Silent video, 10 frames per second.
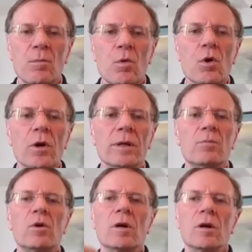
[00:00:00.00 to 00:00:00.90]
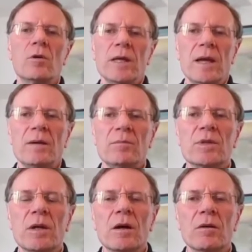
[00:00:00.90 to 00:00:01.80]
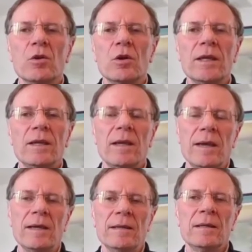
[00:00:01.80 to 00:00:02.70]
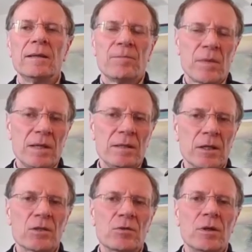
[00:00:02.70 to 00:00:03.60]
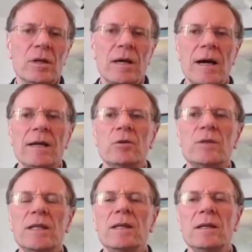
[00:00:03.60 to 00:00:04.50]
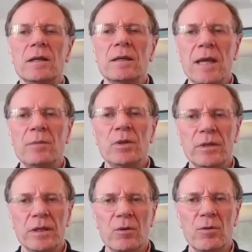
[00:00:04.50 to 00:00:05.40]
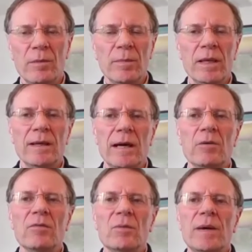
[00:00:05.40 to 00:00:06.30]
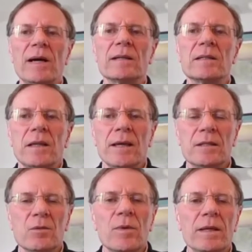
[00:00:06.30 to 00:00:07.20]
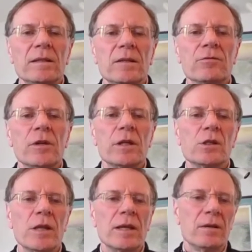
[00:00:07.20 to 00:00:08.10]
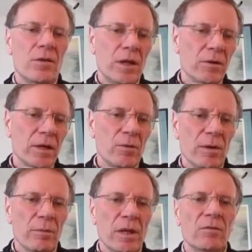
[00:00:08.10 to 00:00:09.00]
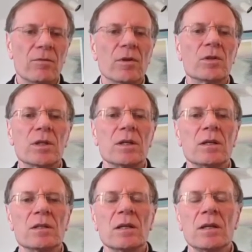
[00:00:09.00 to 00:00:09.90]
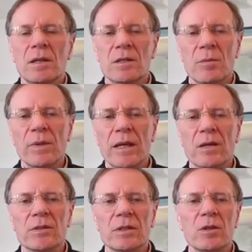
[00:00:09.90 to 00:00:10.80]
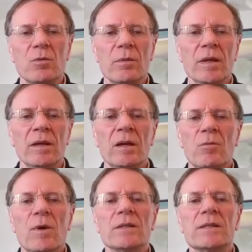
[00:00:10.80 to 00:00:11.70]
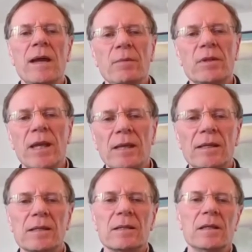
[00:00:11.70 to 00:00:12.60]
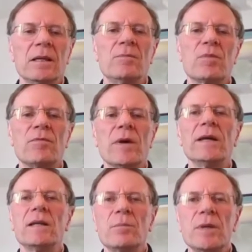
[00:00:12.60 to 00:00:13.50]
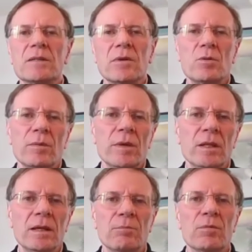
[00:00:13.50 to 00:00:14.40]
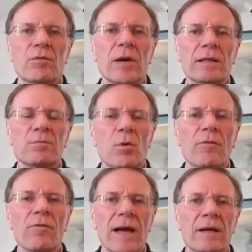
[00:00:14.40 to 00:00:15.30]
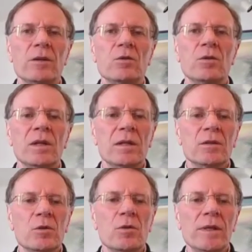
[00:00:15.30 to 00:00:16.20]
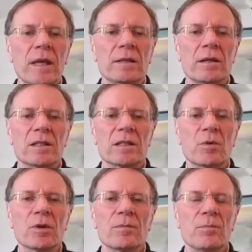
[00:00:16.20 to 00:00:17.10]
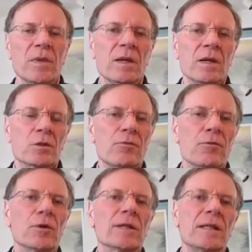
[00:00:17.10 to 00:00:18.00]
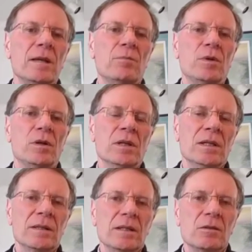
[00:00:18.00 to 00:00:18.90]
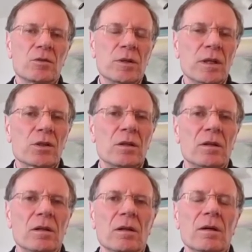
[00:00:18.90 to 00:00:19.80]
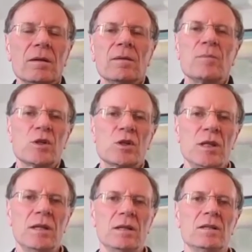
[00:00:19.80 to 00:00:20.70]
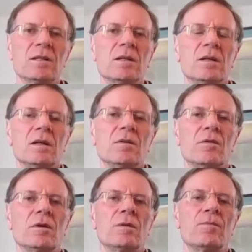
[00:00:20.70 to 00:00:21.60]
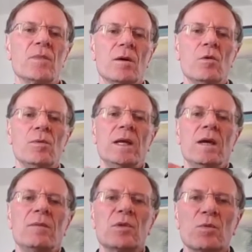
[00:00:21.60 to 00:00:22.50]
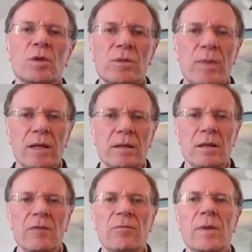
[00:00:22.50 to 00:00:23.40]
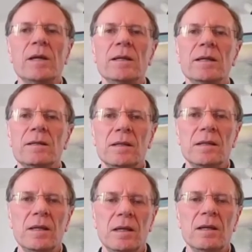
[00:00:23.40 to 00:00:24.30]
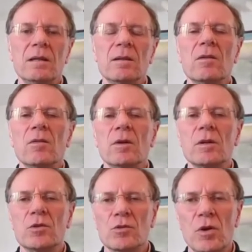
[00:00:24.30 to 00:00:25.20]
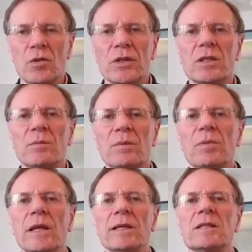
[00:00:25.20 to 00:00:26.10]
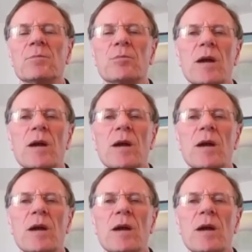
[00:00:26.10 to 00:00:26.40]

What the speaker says: More and more OEMs are looking at industrial IoT-enabled equipment out of the box as a way to differentiate their equipment versus somebody else's equipment, while simultaneously providing a piece of equipment that provides more value to the end customer. So for example, in traditional machines, the OEMs will spend enough money to get the control system in place to